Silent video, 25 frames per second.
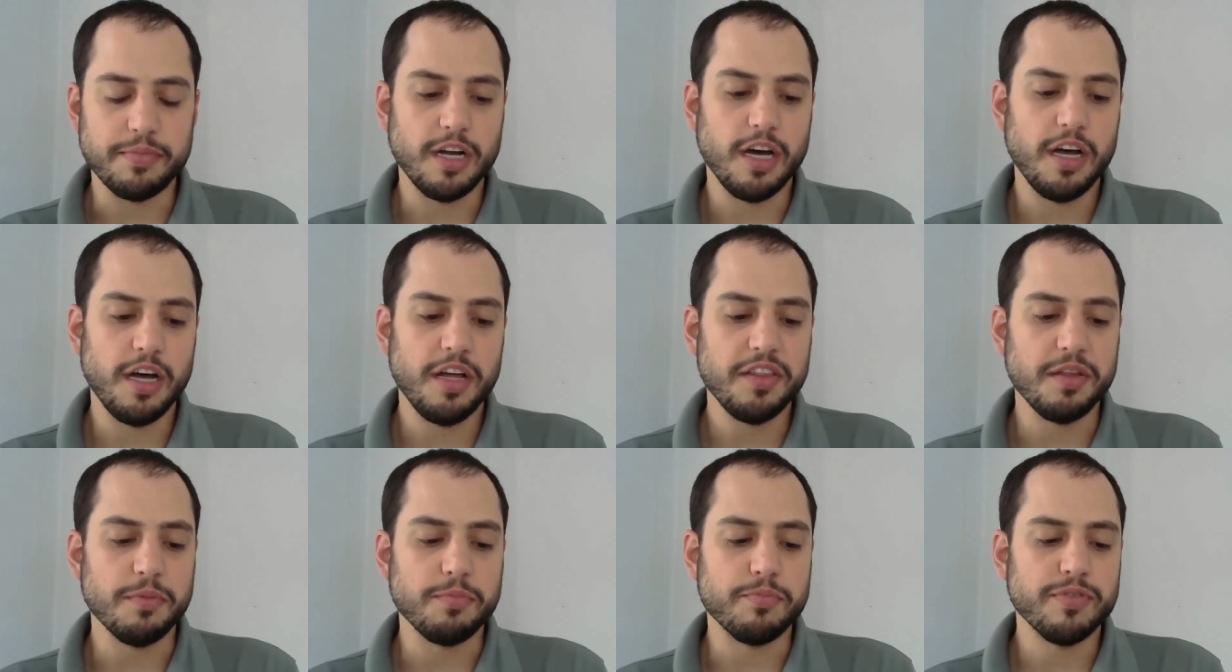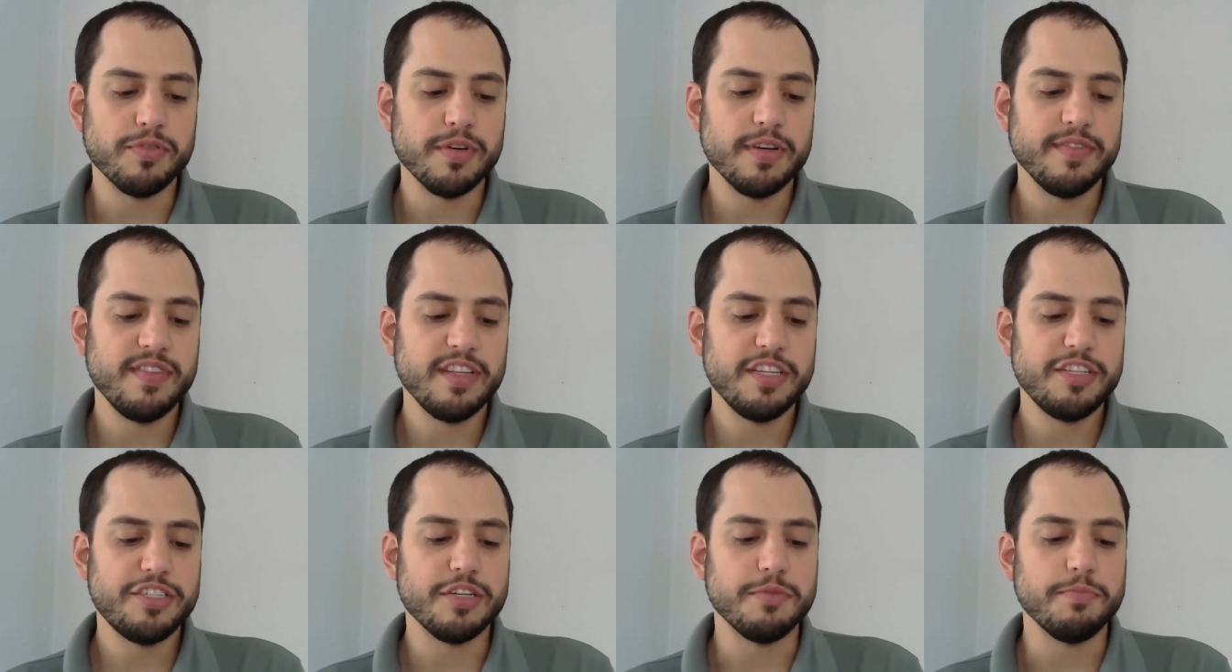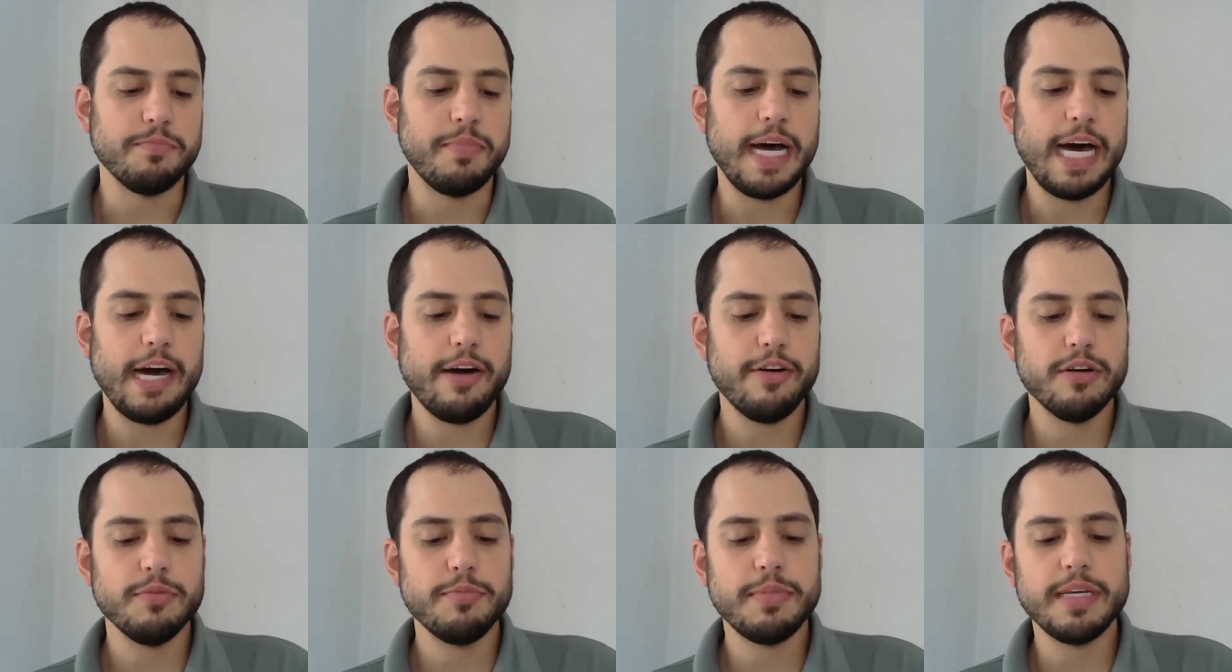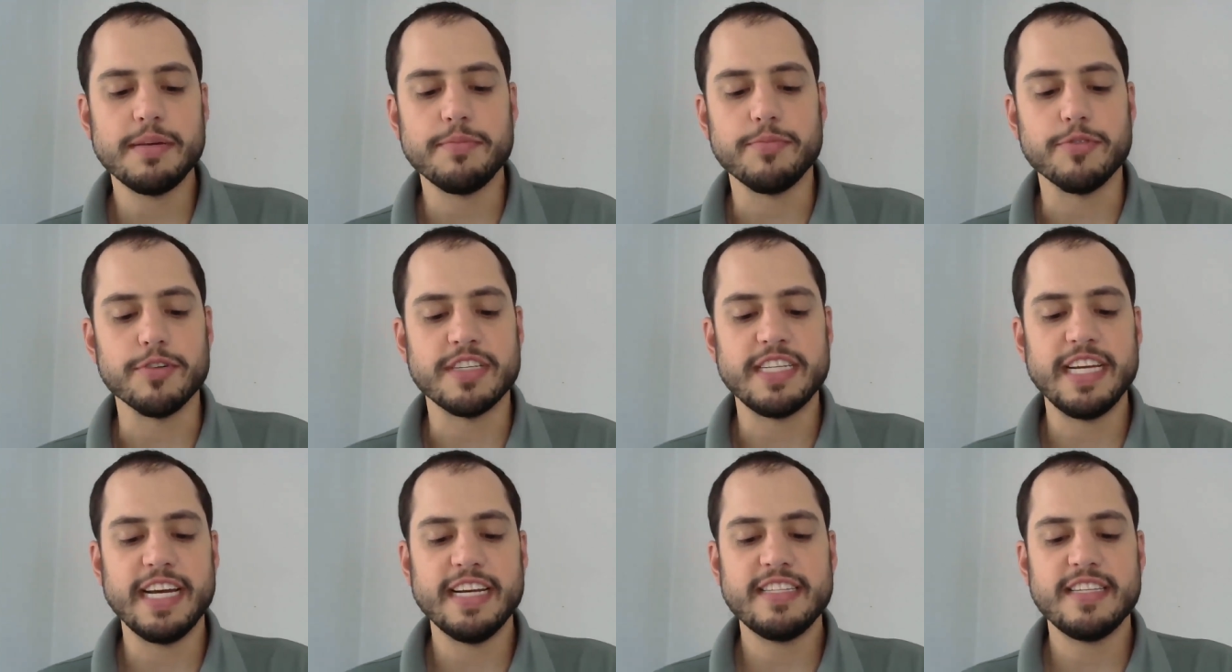and all the privilege and power being
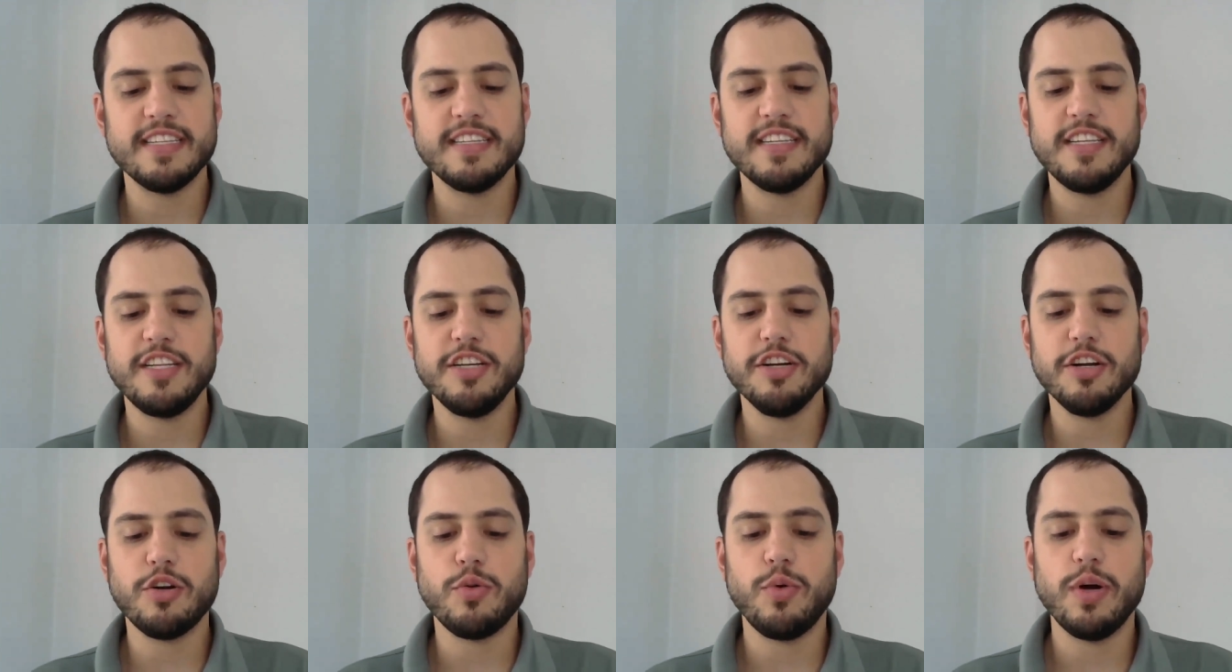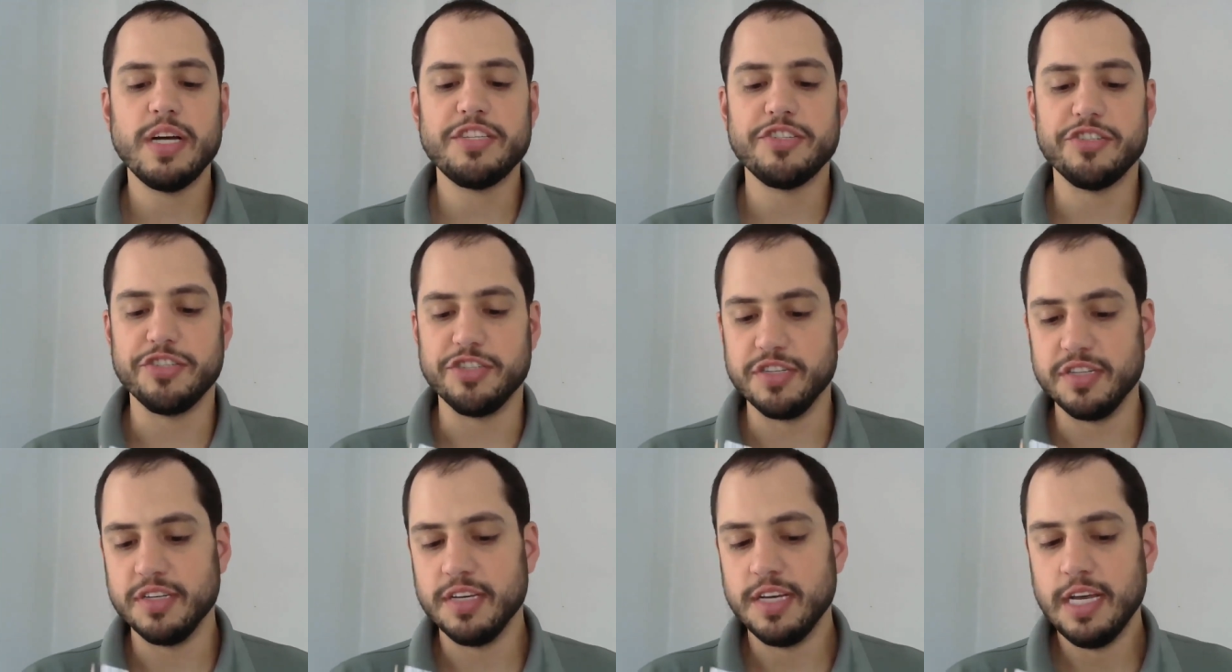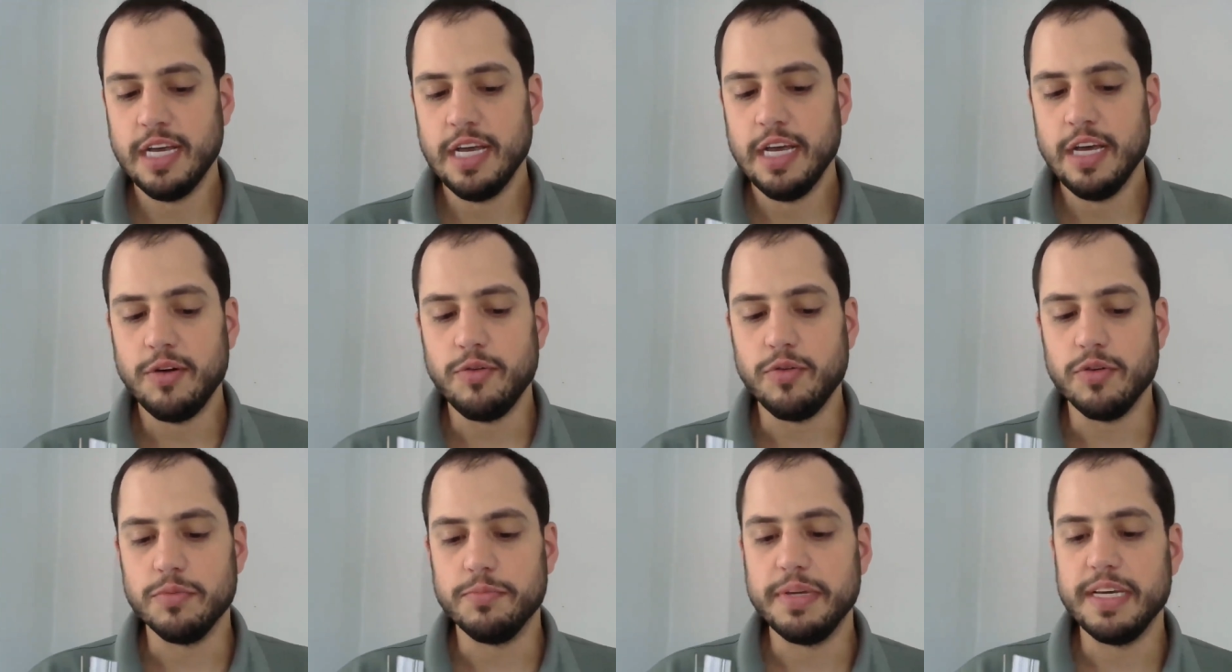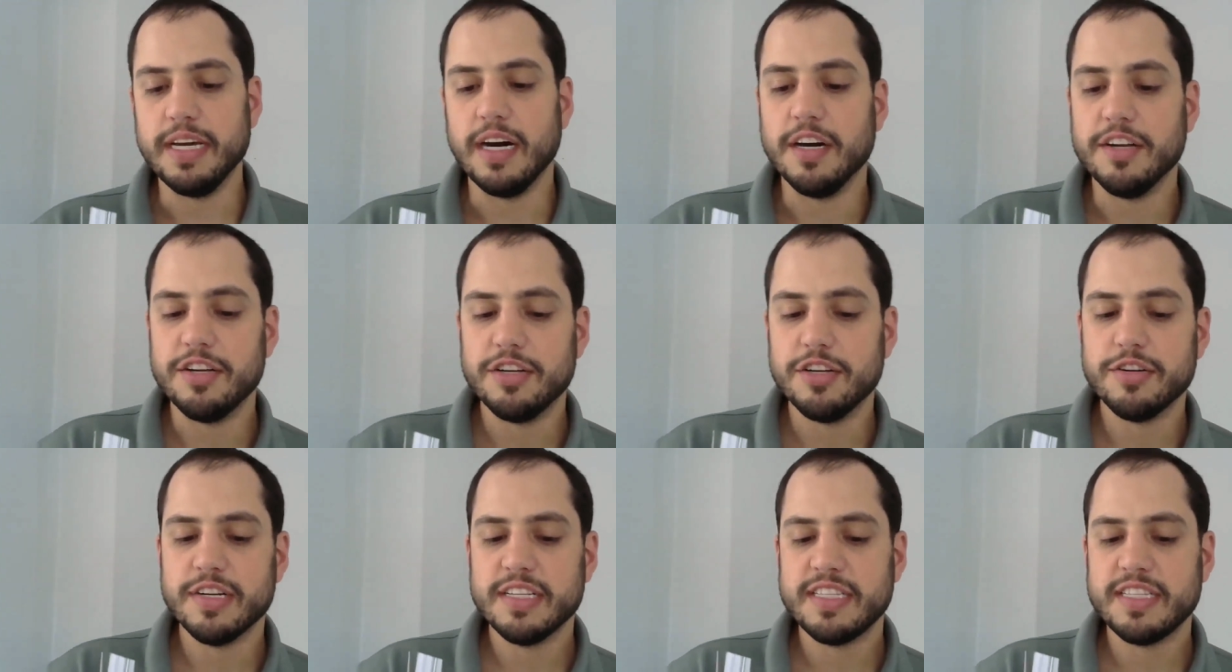protected in your question would be
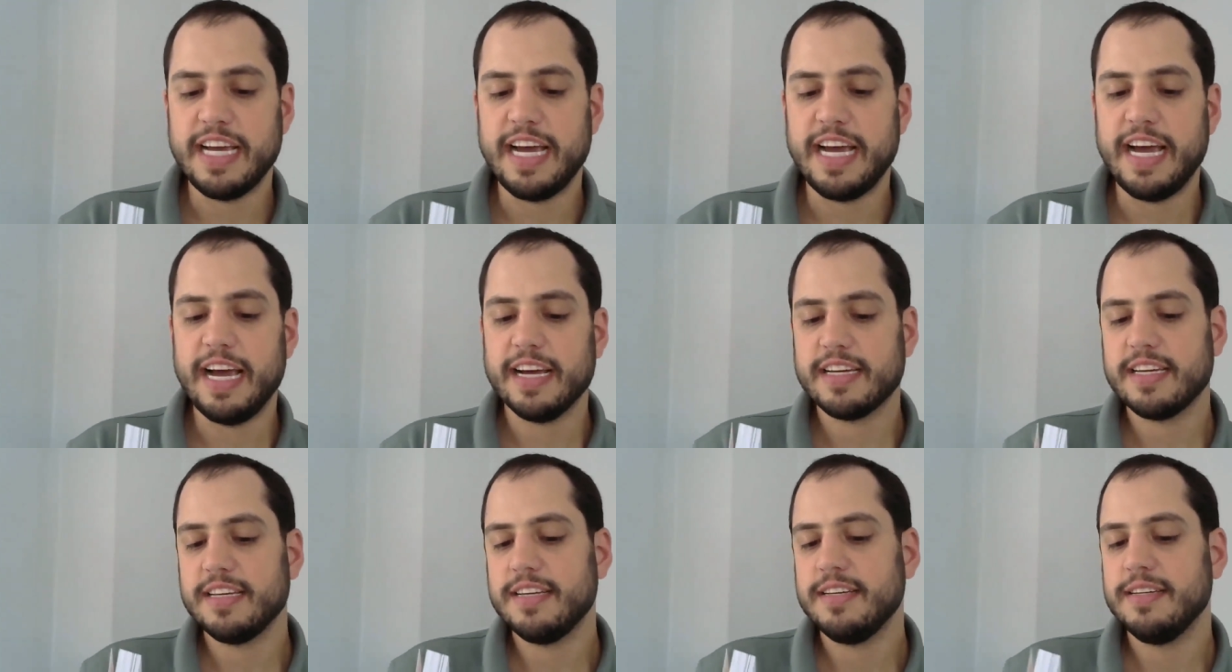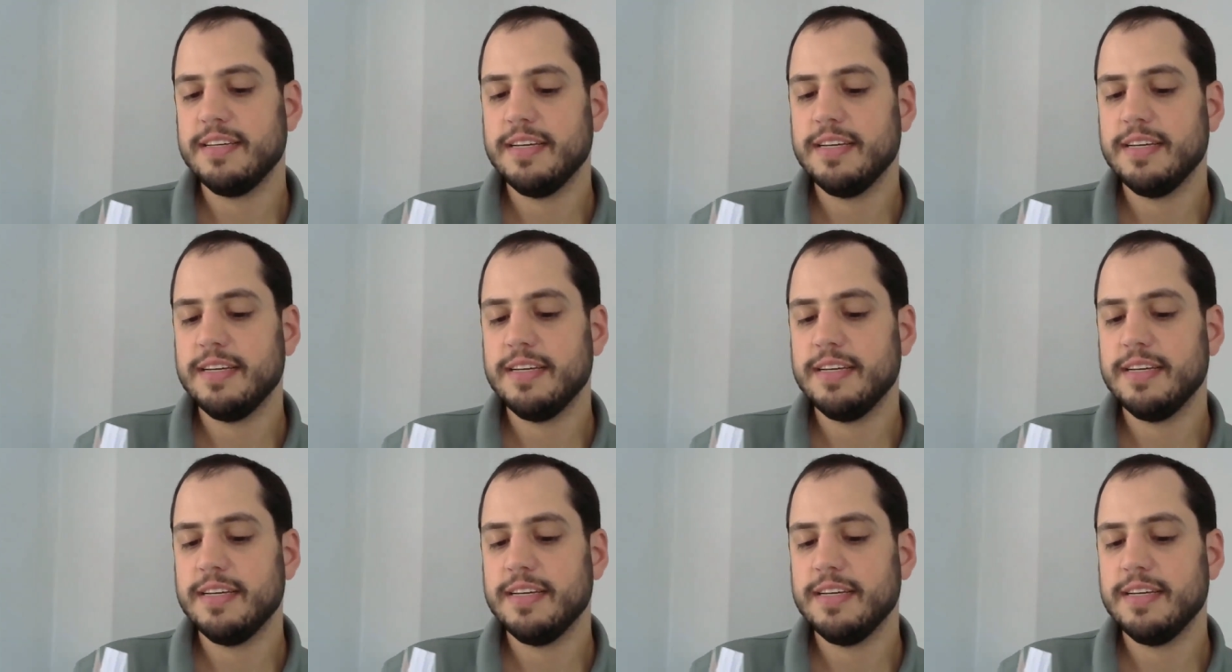under attack.